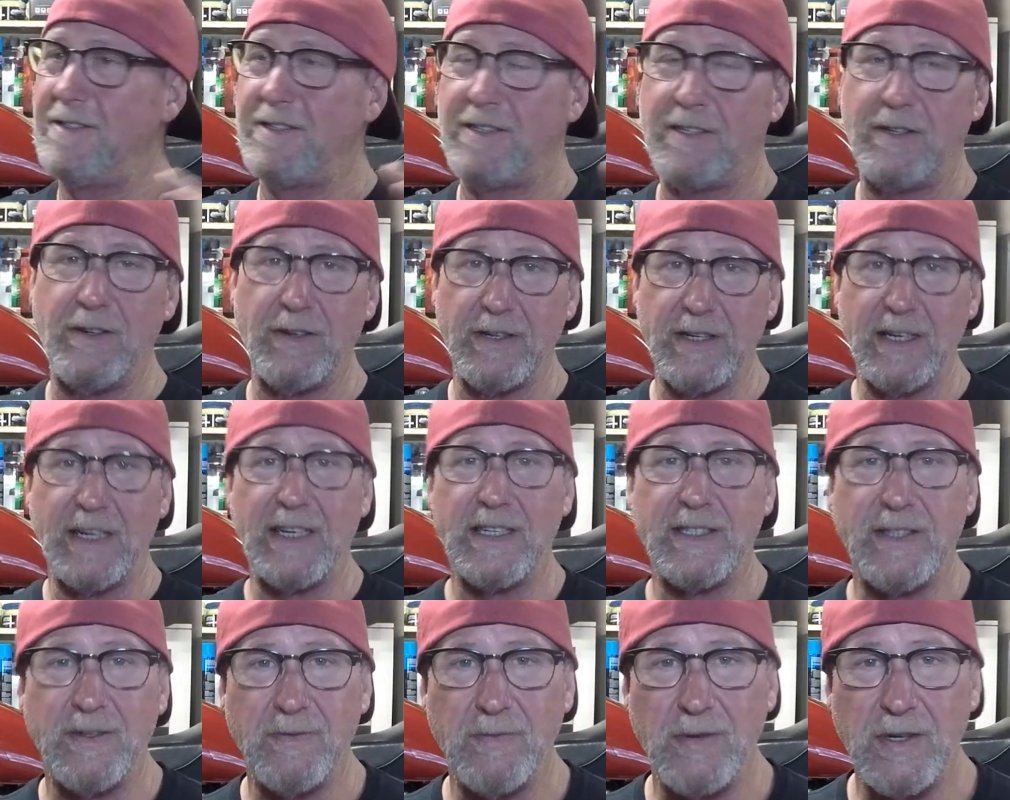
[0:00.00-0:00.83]
God
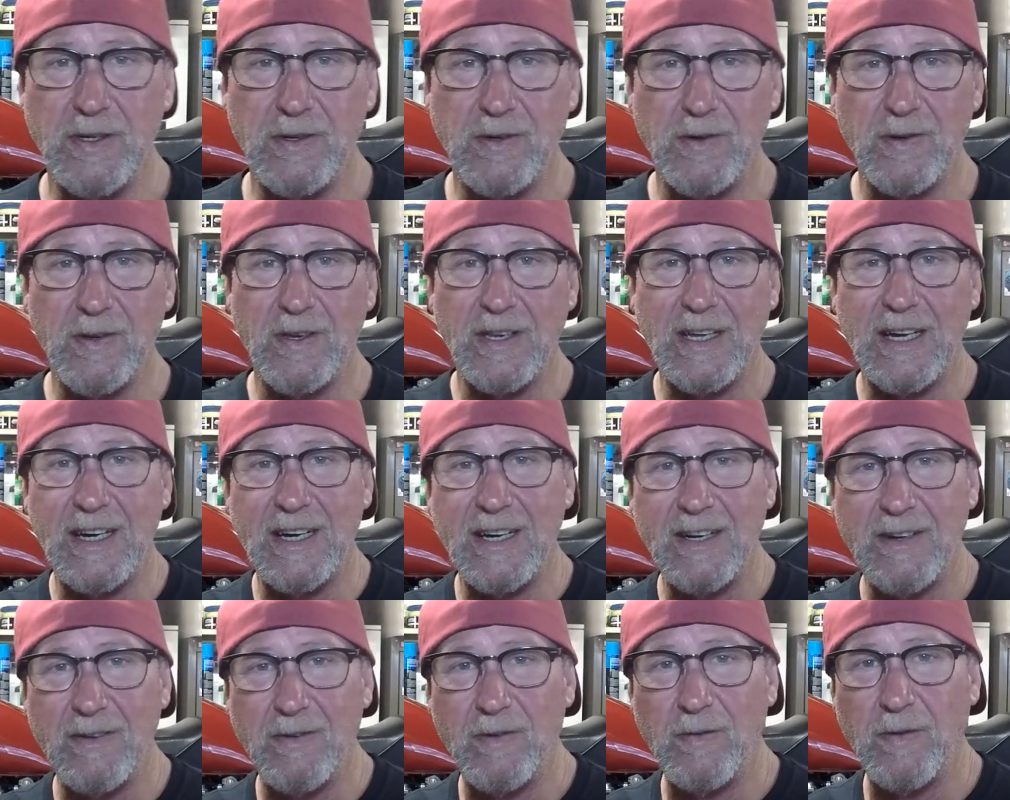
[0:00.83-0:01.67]
knows that we're
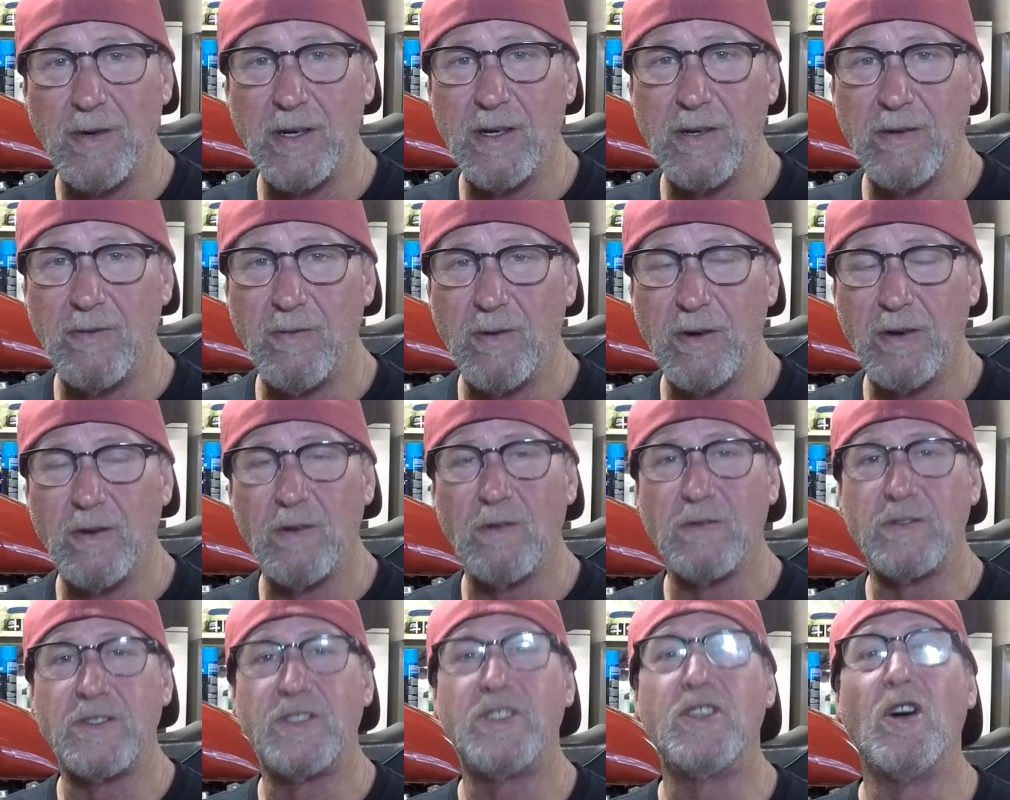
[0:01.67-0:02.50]

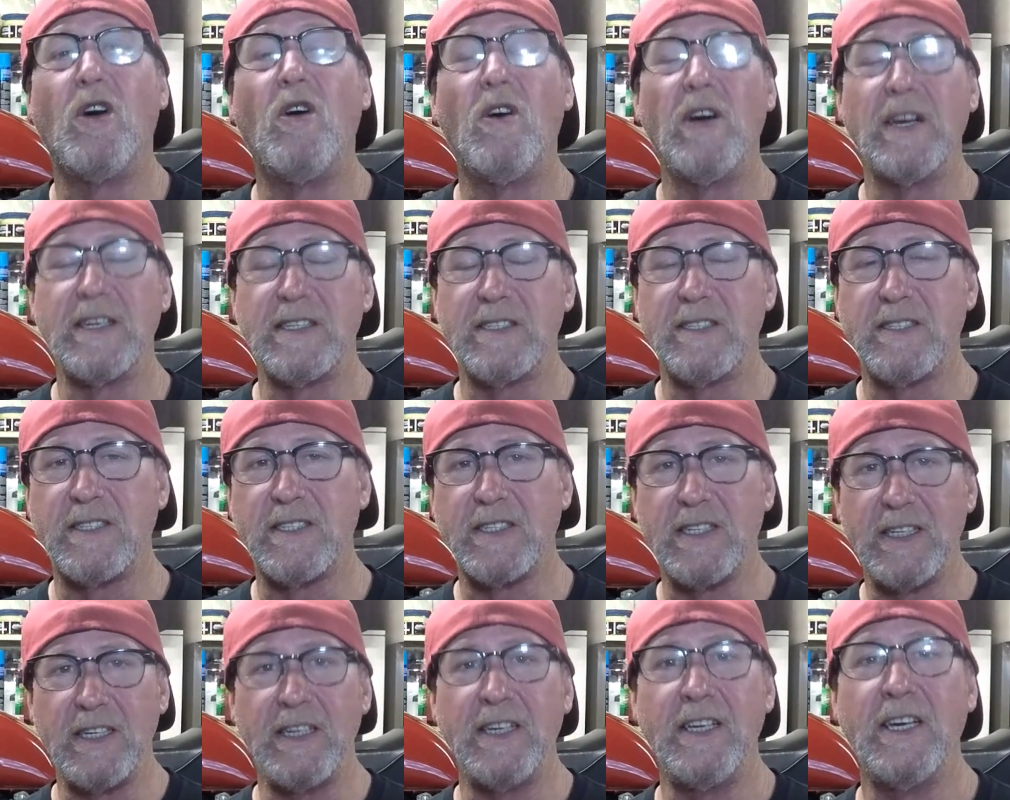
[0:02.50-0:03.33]
all dying to
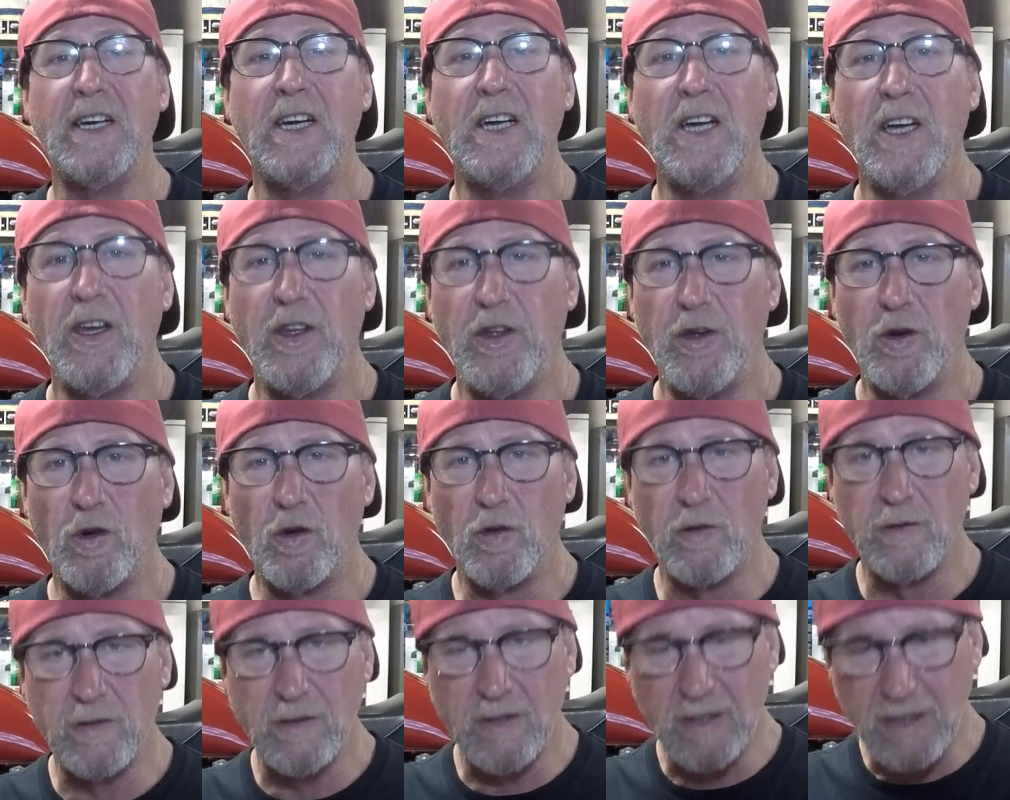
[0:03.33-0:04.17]
see
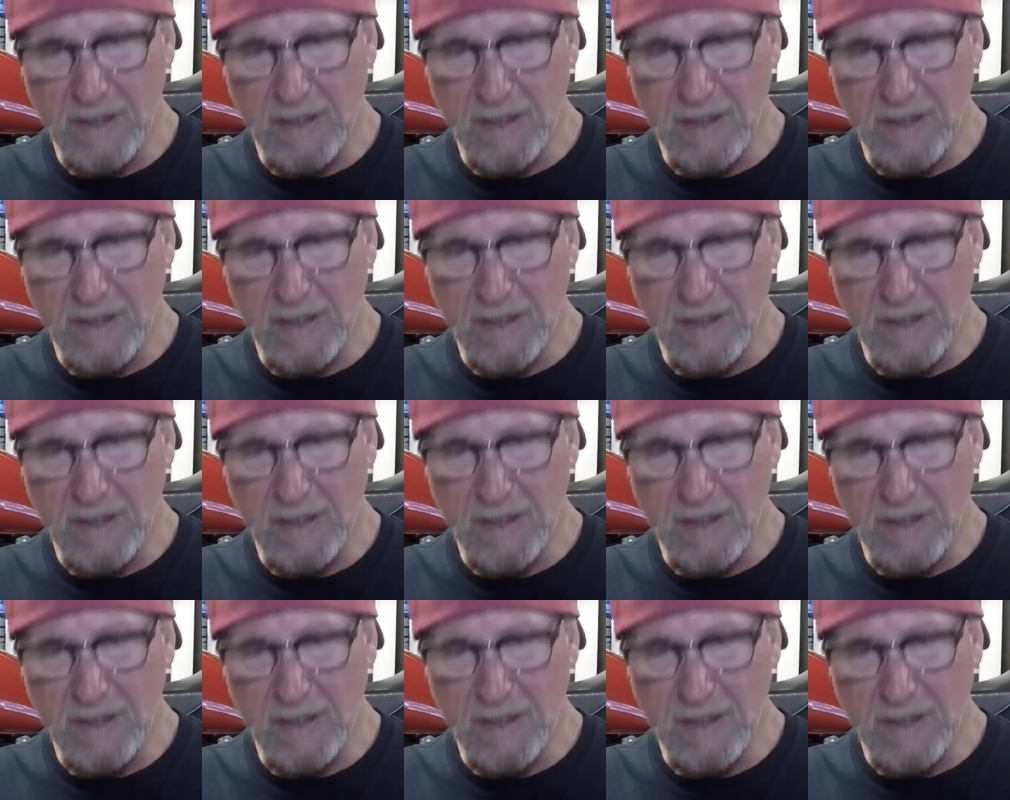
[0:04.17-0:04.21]
your